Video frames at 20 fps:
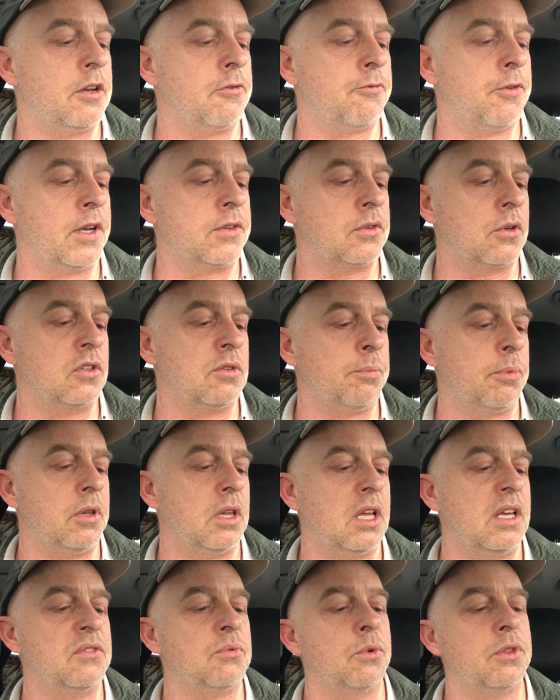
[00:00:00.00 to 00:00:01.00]
fix those
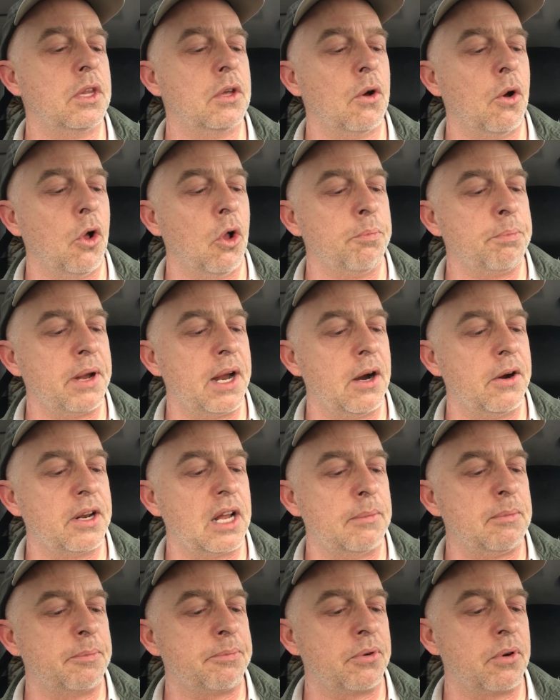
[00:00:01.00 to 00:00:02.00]
beliefs with the old
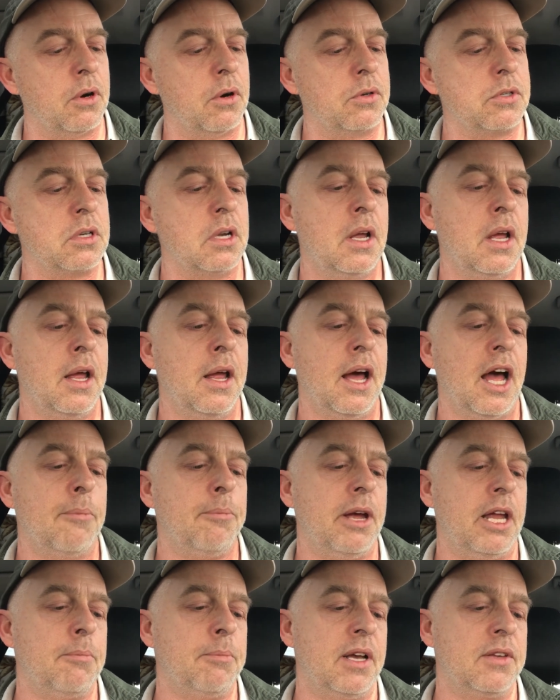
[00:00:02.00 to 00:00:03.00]
paradigm approach, I
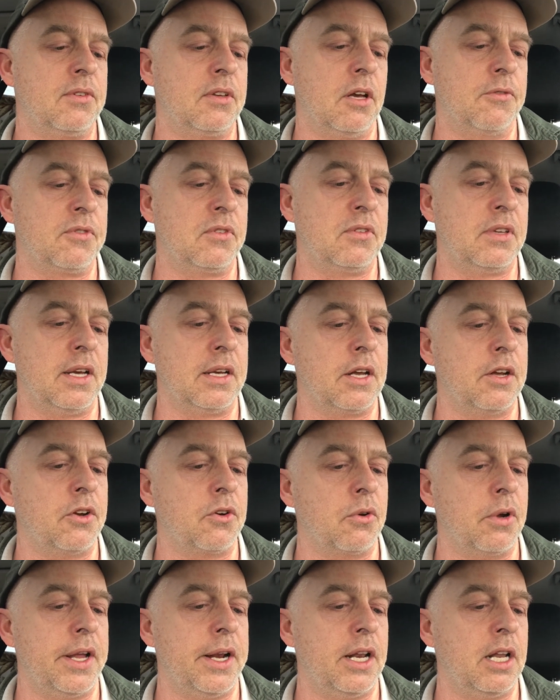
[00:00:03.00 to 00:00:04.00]
made myself sick and
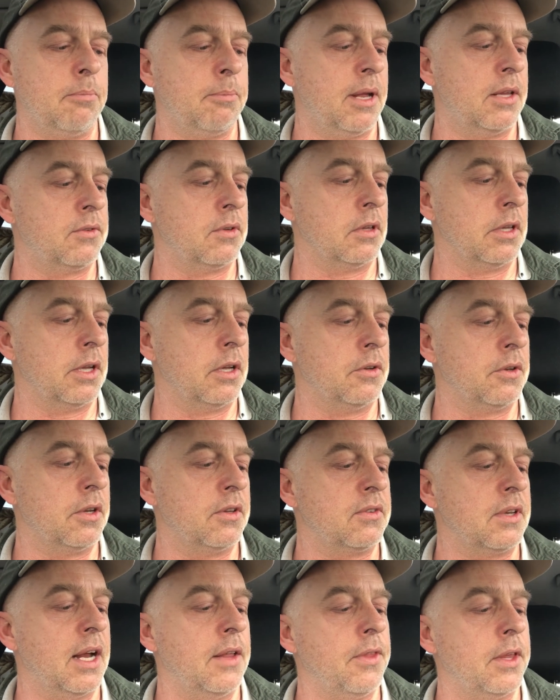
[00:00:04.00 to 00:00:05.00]
created a mental
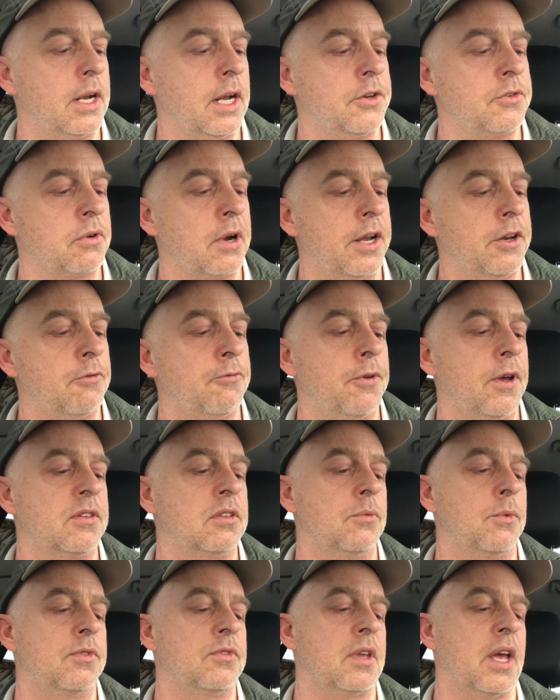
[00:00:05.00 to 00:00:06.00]
illness, and then I tried to fix
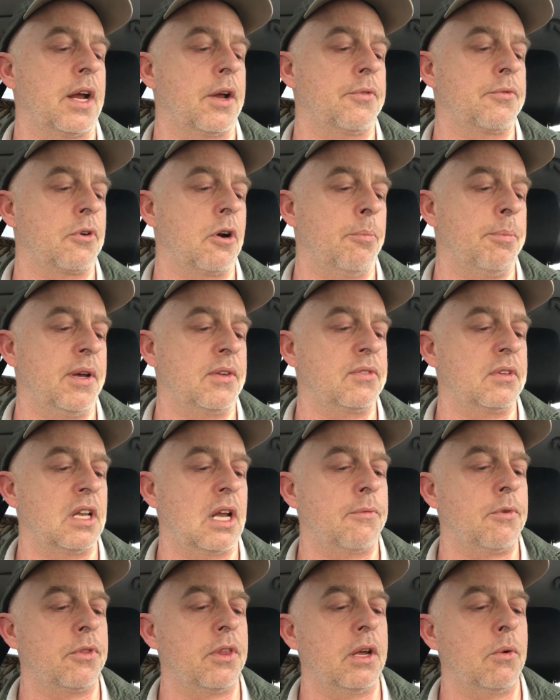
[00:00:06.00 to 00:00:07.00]
it with psychotropics and
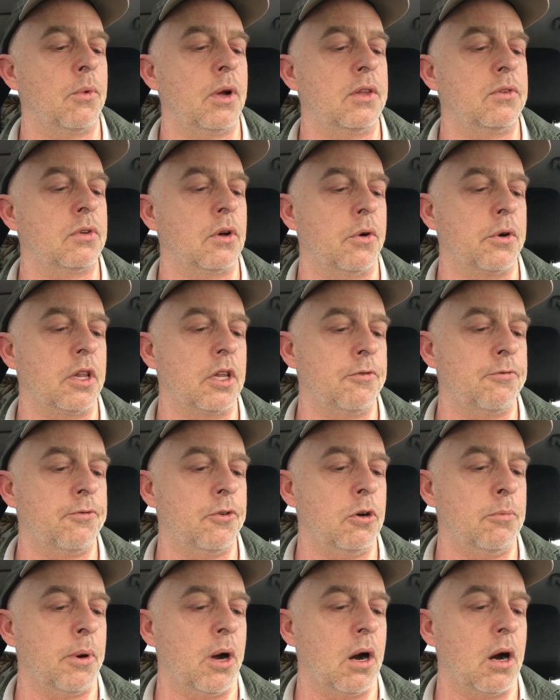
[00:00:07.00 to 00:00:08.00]
everything went totally
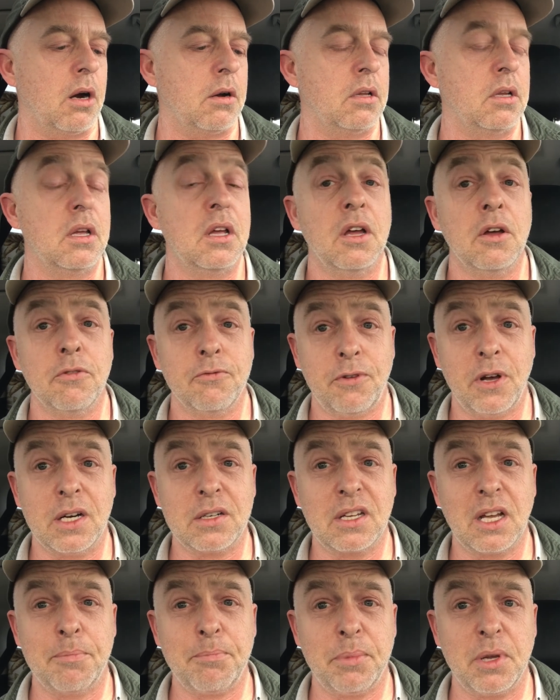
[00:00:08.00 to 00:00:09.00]
foobar,
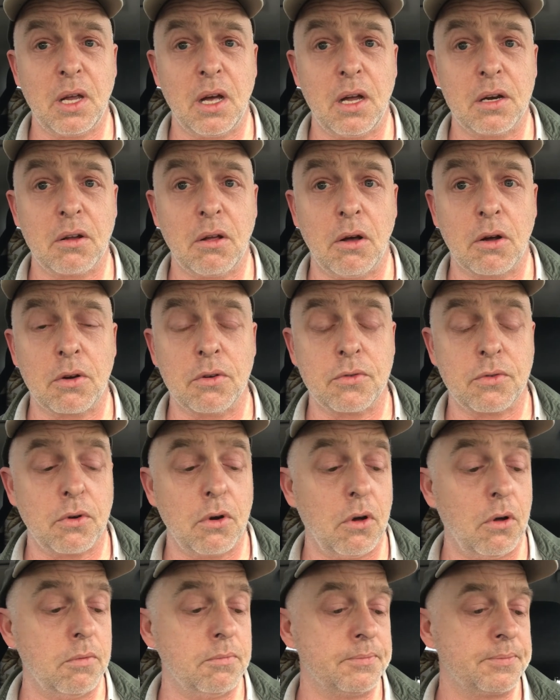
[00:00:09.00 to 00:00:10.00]
fucked up beyond all
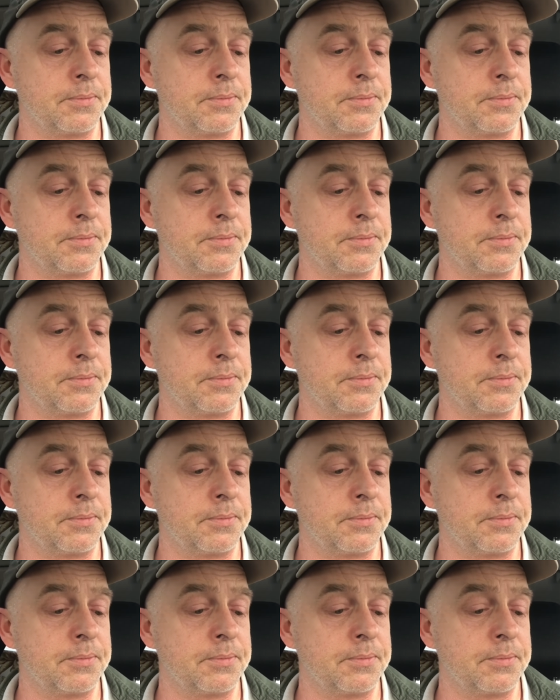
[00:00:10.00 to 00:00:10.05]
control.